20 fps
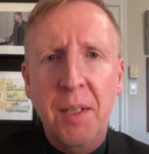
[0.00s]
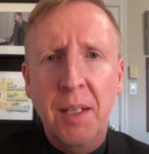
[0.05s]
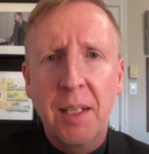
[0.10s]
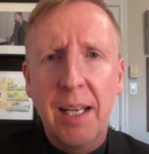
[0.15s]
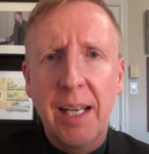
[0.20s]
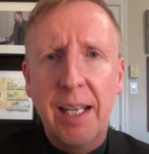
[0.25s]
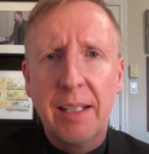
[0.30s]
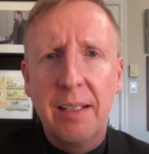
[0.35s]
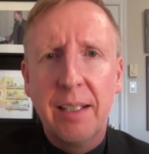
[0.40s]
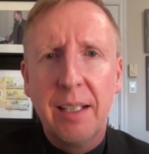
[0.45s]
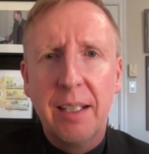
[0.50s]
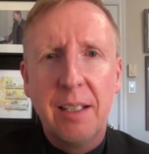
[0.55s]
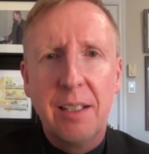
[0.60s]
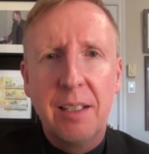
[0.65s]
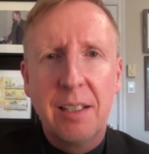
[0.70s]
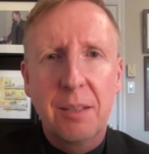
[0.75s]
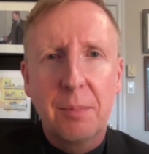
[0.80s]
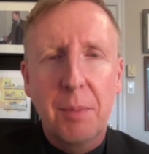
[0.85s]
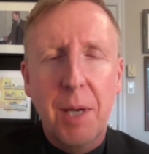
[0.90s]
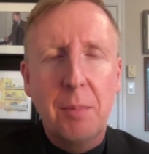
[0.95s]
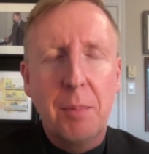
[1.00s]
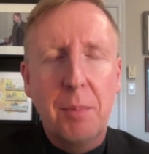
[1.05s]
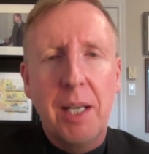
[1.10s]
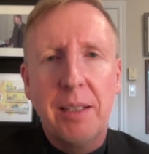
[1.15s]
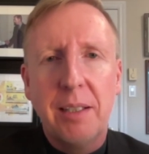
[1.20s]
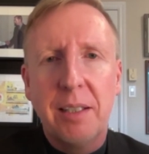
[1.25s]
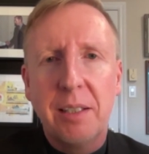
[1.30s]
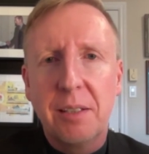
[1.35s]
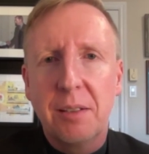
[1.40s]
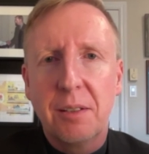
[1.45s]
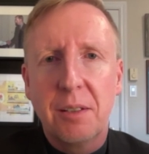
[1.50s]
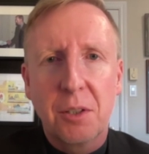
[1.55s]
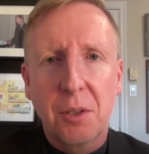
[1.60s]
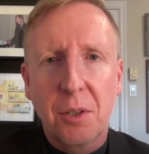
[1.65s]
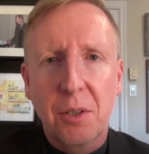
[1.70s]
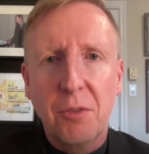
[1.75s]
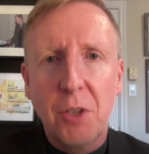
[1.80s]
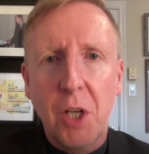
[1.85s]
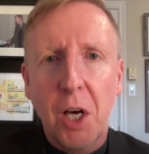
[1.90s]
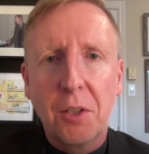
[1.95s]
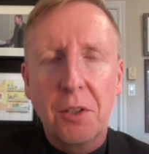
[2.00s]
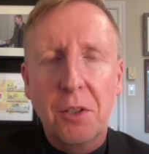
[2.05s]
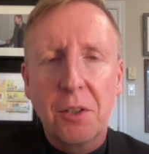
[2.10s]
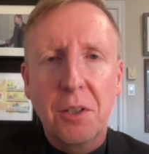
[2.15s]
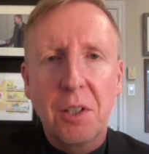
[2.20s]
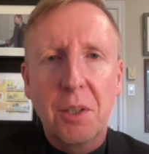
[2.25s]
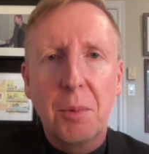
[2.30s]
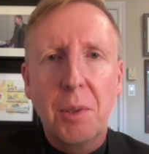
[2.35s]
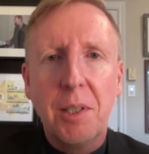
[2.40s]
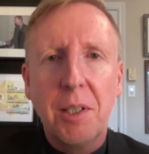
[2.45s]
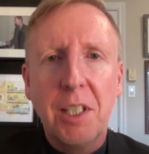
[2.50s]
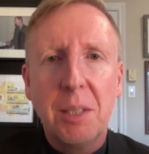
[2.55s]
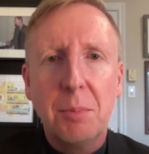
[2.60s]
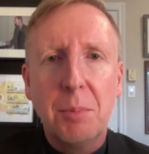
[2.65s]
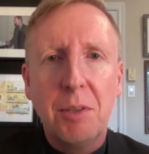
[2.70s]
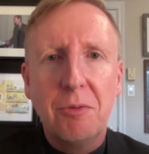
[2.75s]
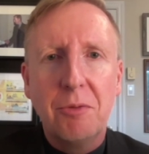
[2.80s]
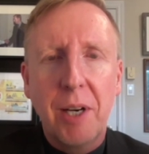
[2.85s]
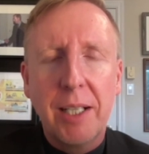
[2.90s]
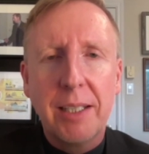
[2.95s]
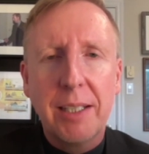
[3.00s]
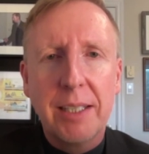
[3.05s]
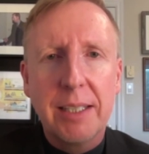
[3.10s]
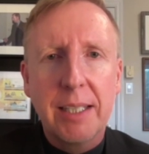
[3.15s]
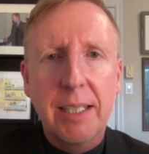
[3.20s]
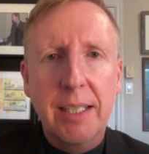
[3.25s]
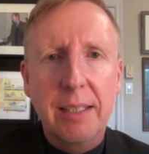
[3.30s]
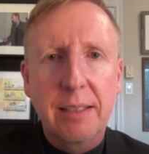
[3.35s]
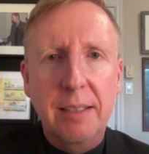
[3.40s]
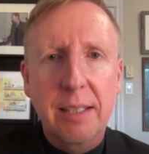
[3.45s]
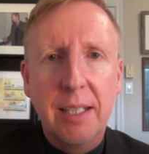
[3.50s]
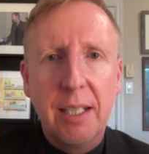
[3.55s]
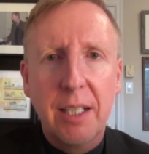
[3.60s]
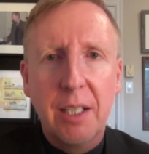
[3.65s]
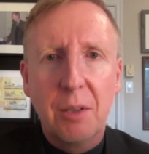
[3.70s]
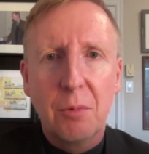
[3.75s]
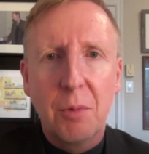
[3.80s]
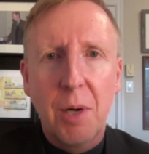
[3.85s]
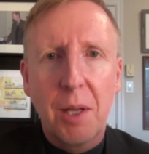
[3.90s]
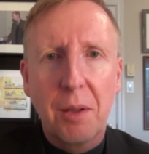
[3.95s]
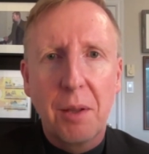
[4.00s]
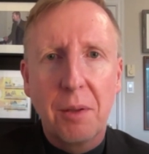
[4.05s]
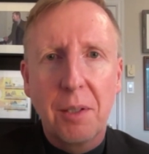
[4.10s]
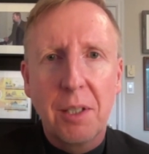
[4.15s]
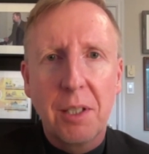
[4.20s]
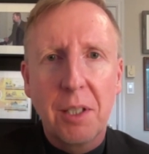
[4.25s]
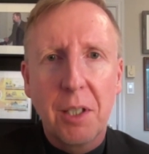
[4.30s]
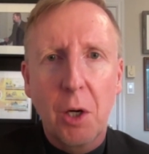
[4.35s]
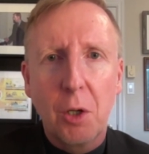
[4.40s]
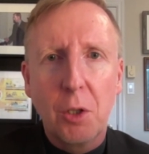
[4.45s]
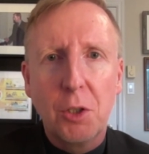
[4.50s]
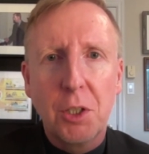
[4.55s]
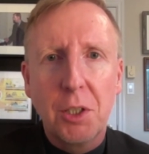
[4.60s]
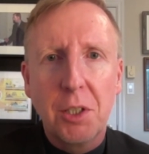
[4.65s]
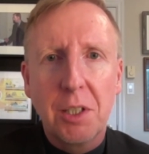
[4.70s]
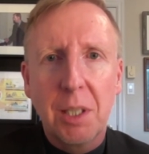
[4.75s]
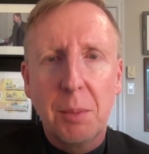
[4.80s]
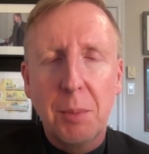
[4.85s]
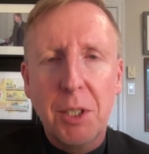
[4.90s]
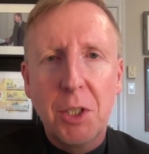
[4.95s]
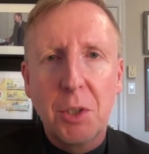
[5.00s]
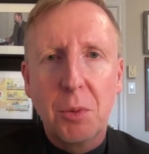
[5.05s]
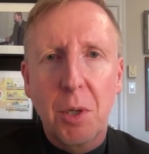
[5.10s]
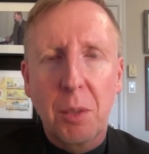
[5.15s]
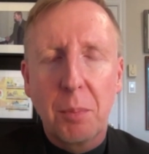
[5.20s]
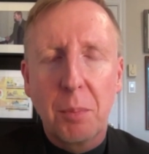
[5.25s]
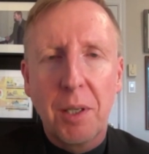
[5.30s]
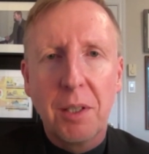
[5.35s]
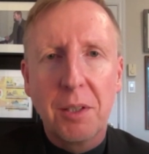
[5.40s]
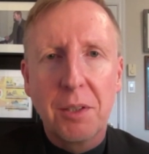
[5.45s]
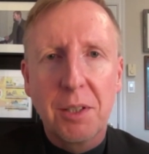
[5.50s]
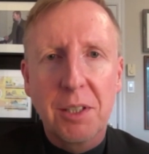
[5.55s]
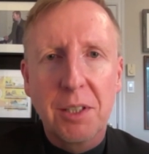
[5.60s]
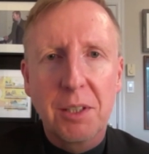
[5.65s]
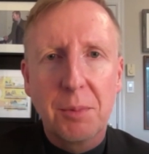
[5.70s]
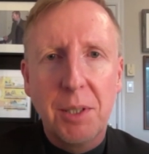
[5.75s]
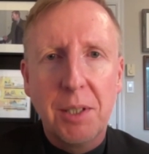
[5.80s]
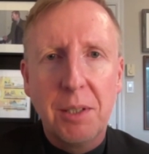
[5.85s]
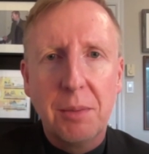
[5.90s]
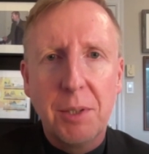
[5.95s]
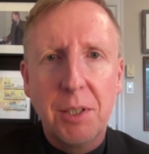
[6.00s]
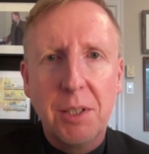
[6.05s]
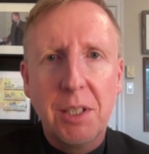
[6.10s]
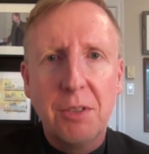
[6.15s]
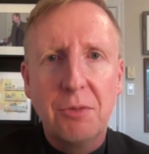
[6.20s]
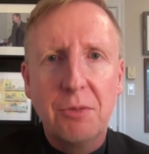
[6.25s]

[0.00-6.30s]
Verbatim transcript: and to my mind, this is the sort of nonsense that we need to be fighting against rather than encouraging to come into our politics. We we see